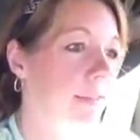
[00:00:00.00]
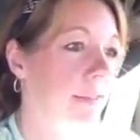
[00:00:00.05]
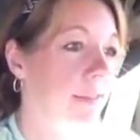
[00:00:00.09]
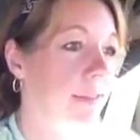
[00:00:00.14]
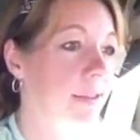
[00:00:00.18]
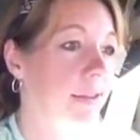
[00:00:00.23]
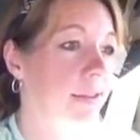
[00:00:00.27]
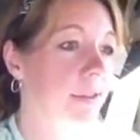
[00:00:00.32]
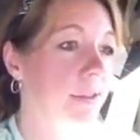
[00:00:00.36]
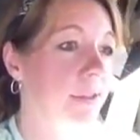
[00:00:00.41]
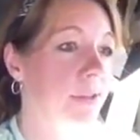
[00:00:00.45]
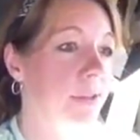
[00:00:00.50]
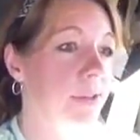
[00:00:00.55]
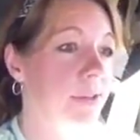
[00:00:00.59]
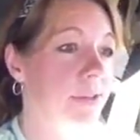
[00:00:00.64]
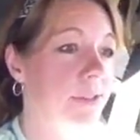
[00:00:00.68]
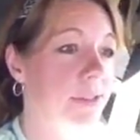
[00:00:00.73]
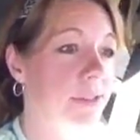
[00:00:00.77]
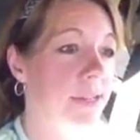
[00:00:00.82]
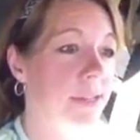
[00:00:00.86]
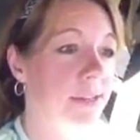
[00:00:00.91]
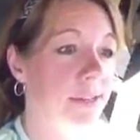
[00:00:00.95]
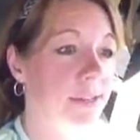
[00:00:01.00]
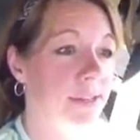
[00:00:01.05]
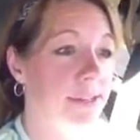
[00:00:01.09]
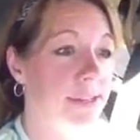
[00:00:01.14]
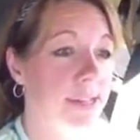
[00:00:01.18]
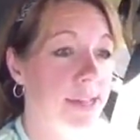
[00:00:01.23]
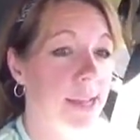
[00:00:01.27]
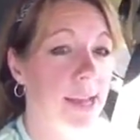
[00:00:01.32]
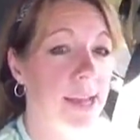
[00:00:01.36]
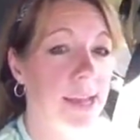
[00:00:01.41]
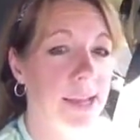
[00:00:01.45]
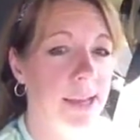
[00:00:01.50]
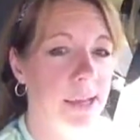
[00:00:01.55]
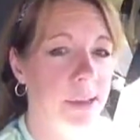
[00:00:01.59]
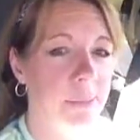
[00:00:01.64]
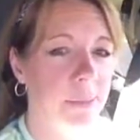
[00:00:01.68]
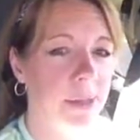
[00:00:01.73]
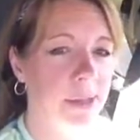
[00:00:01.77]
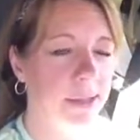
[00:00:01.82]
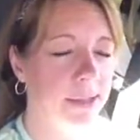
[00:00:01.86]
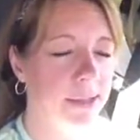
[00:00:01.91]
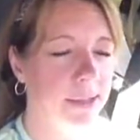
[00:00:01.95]
they don't understand at the
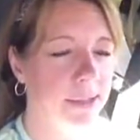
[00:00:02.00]
time.